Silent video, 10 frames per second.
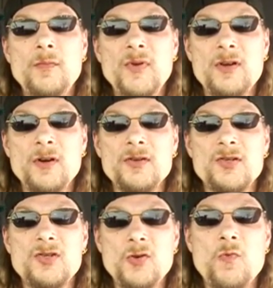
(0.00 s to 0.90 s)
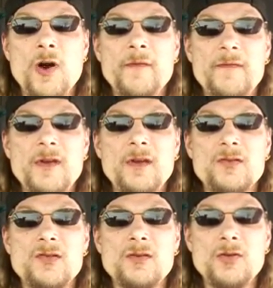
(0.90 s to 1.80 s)
because you want
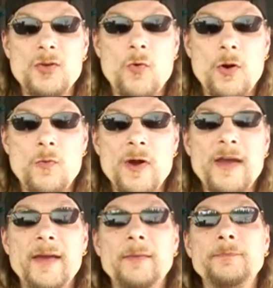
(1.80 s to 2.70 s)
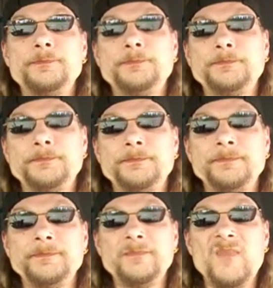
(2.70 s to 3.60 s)
things your way.
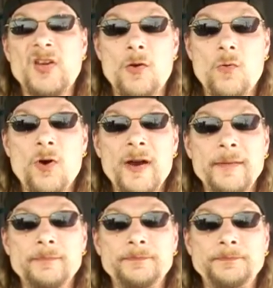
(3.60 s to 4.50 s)
You know what?